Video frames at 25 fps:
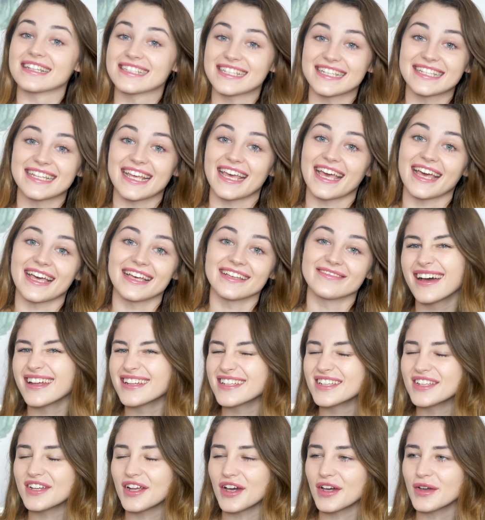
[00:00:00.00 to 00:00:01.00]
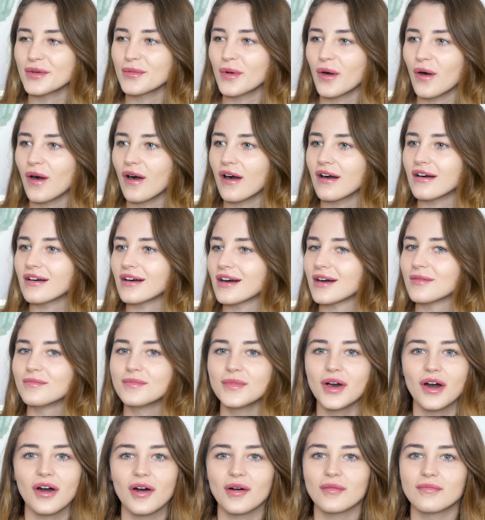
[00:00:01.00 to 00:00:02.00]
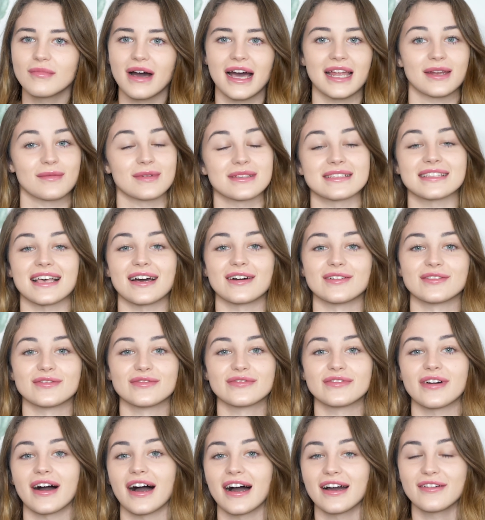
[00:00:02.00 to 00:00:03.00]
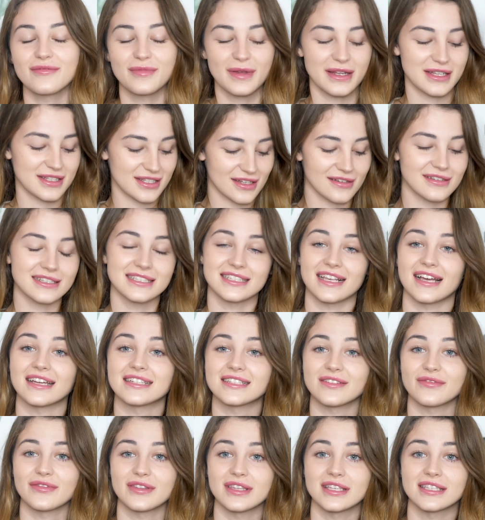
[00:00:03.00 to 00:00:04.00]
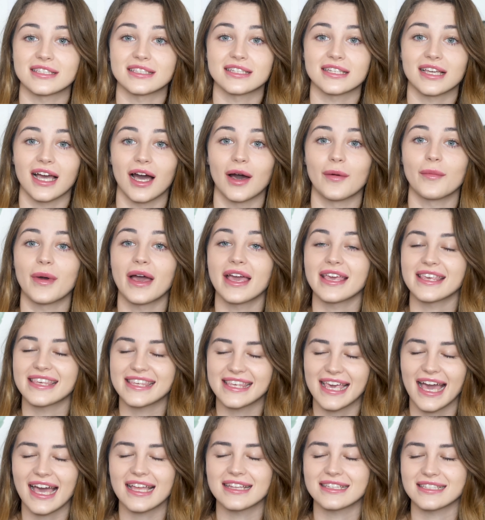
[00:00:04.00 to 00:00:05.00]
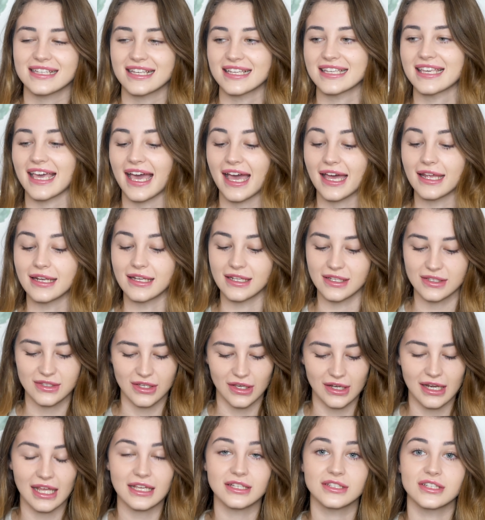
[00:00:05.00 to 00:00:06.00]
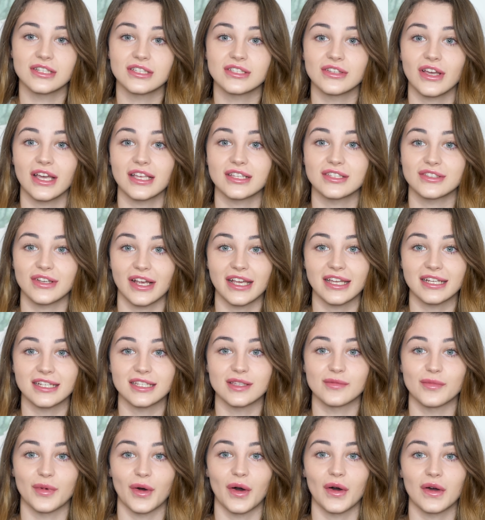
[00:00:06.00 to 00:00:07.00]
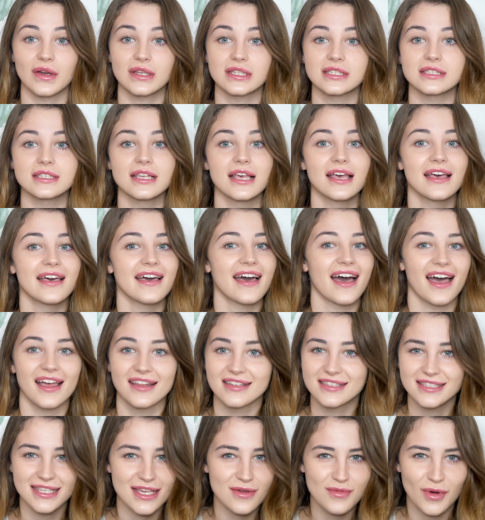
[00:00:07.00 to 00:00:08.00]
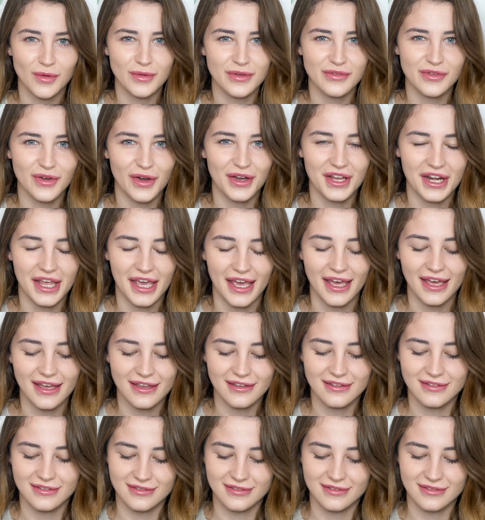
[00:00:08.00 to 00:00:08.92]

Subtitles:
I did it. And you know what? I'm not mad at myself. I've been so excited for this to come yet again, so let's just get straight into the box and see what we've got in it.